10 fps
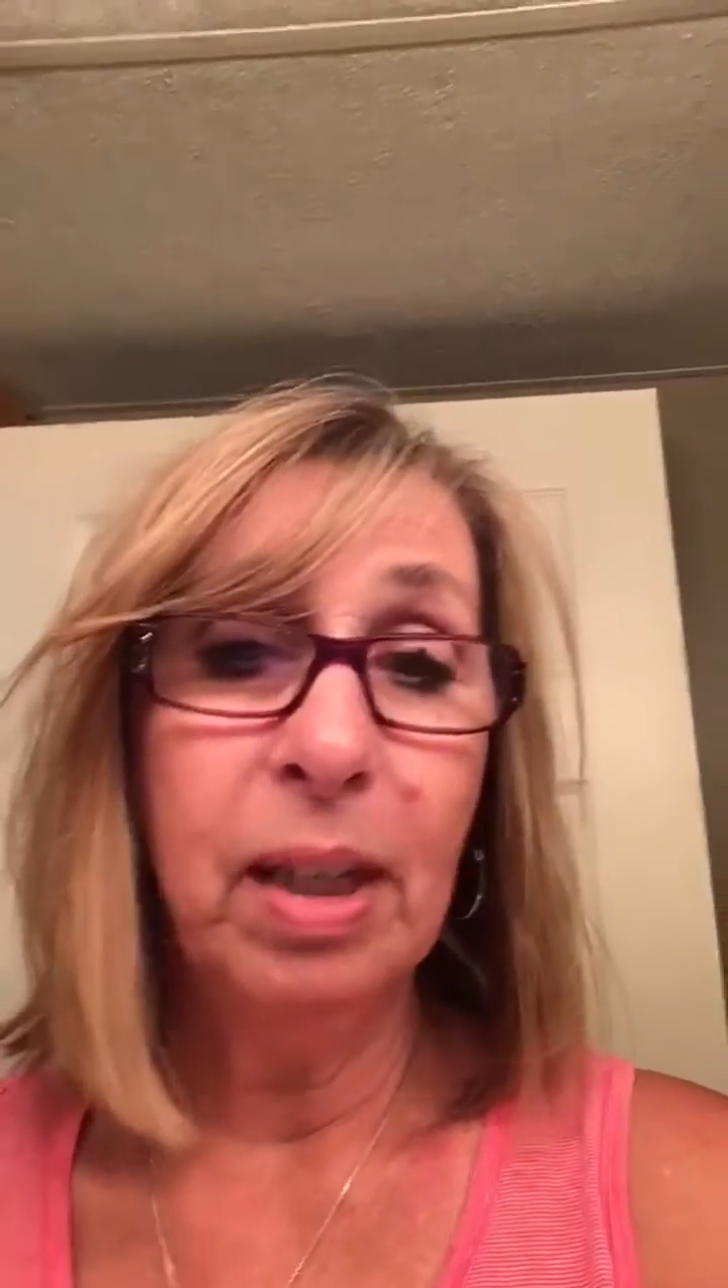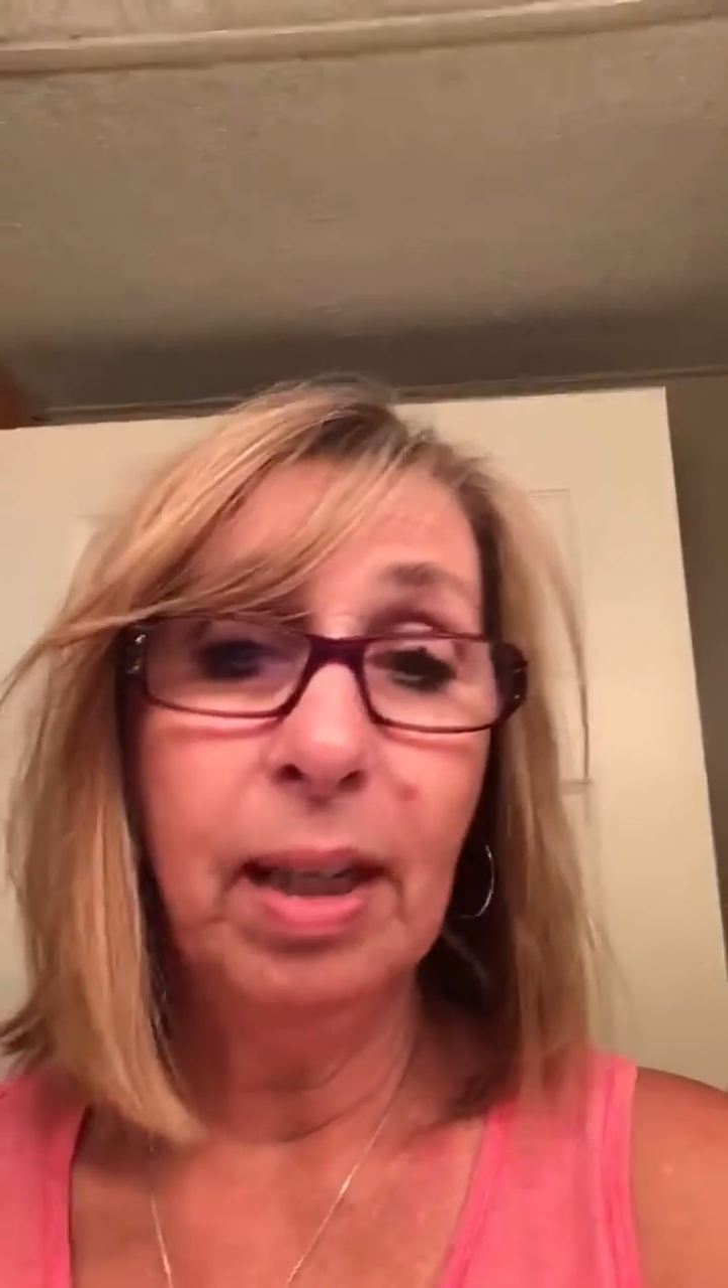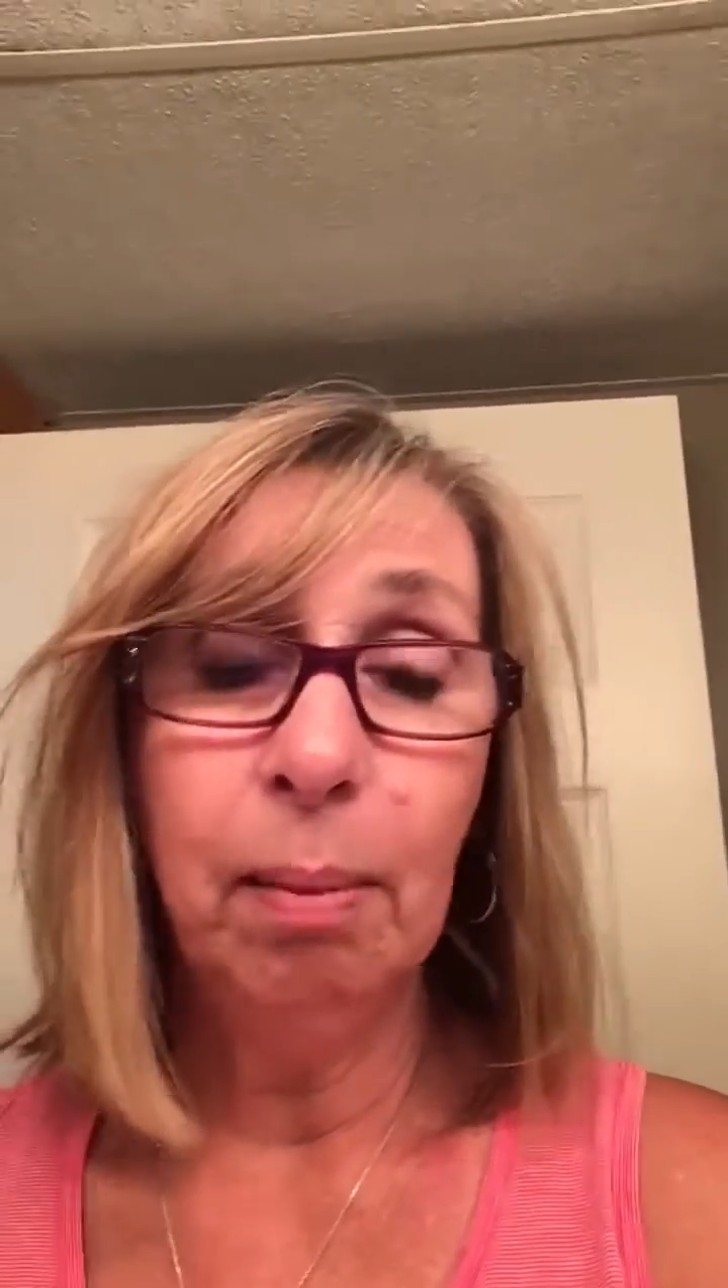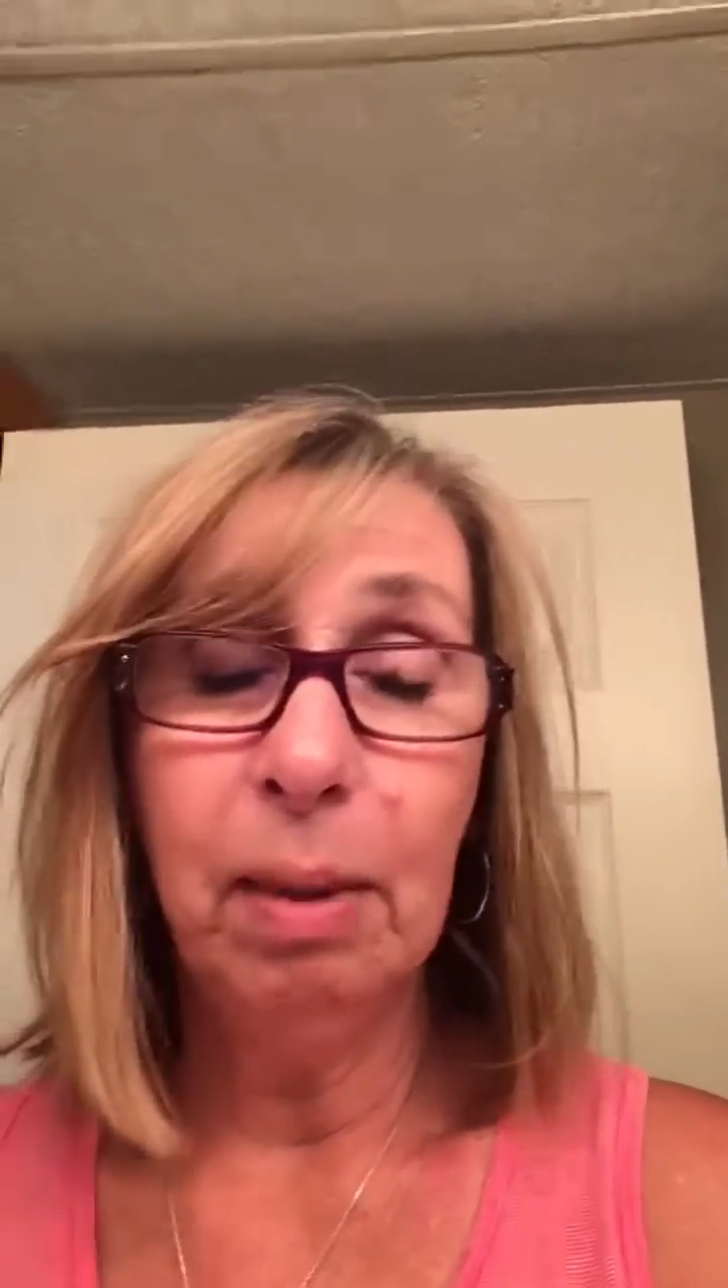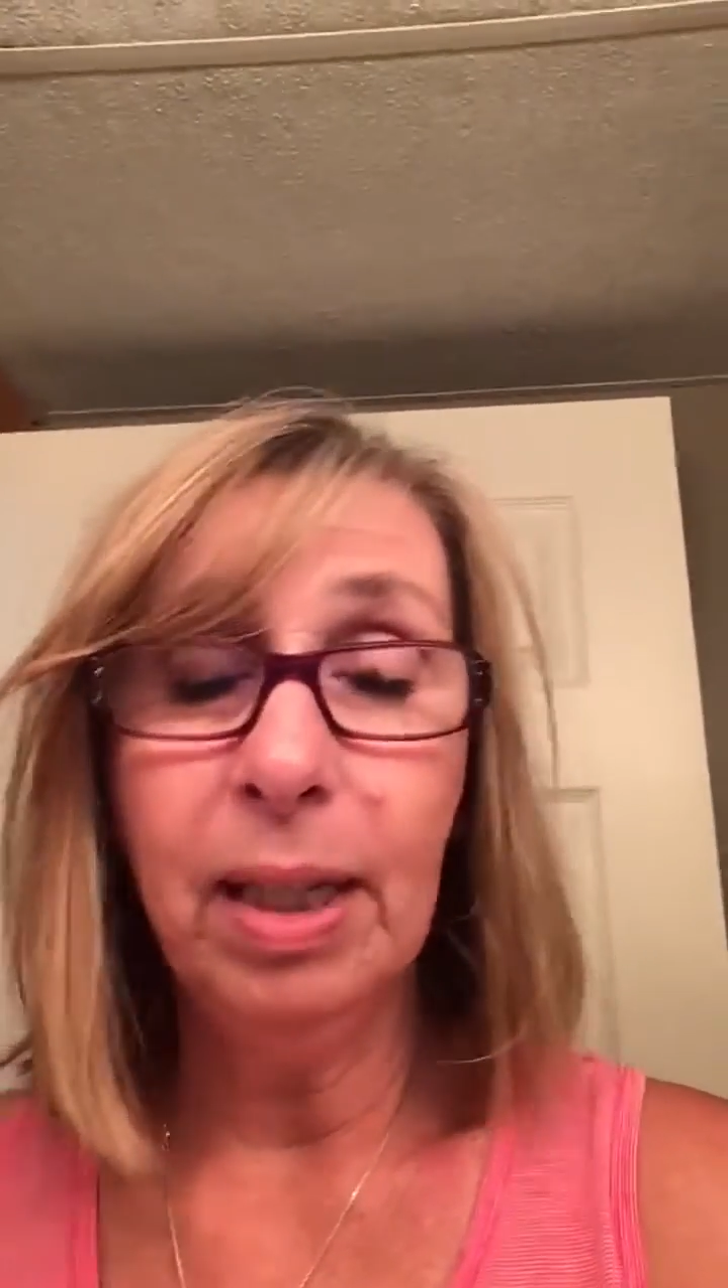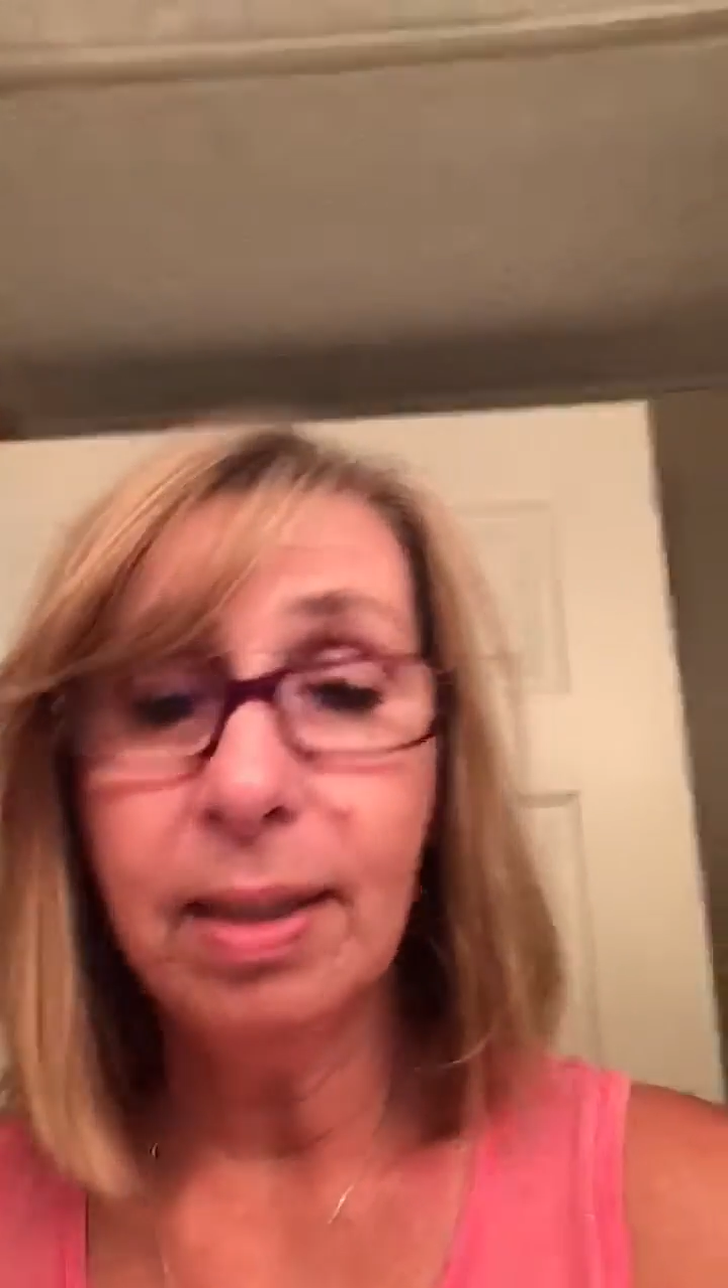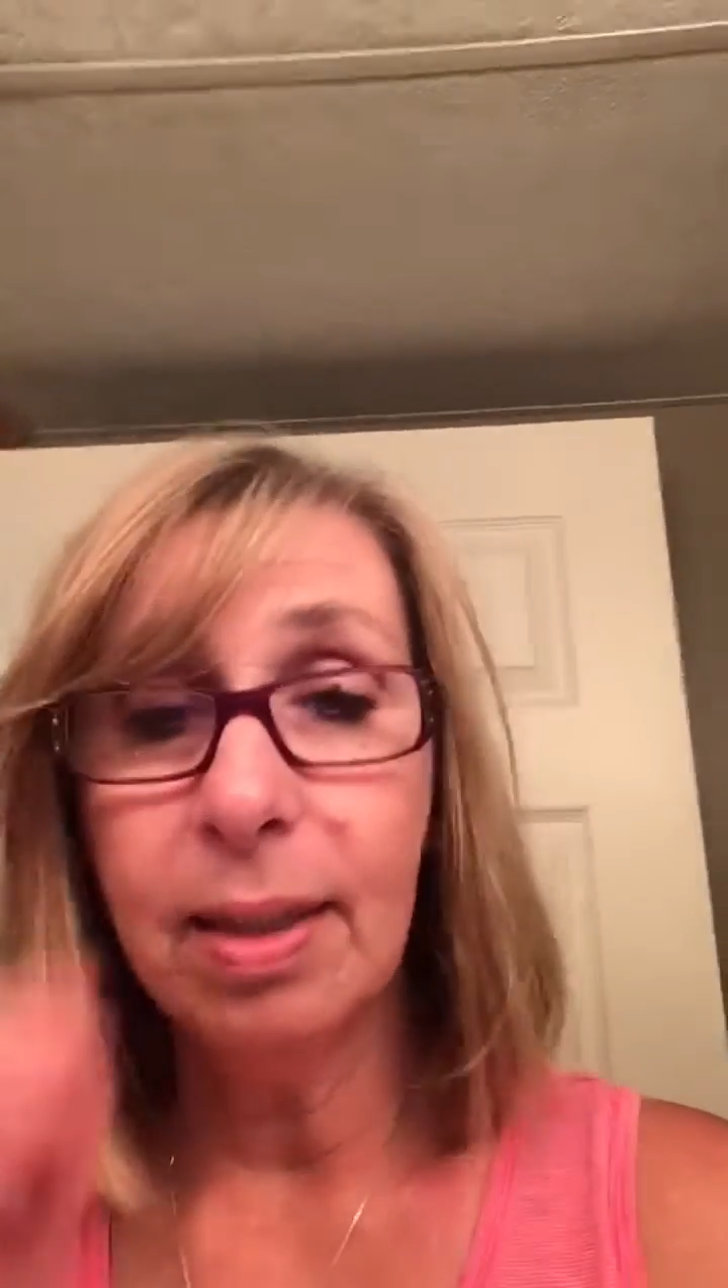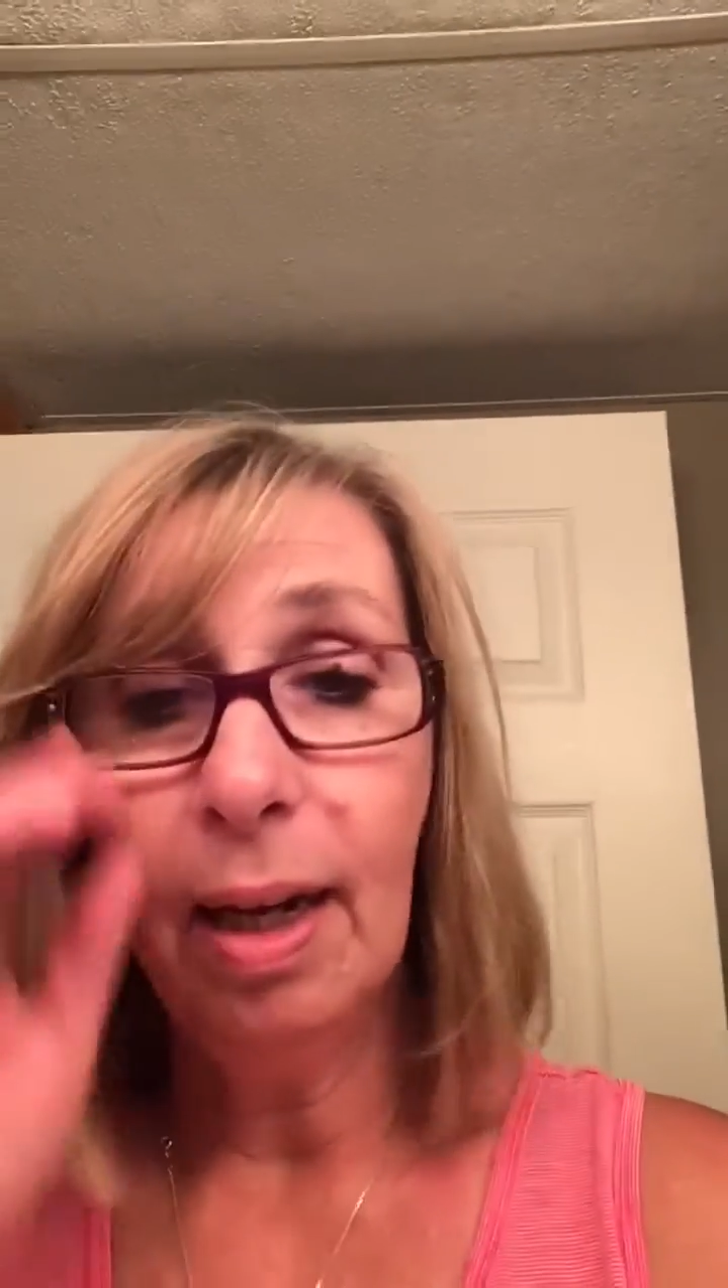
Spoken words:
he meets.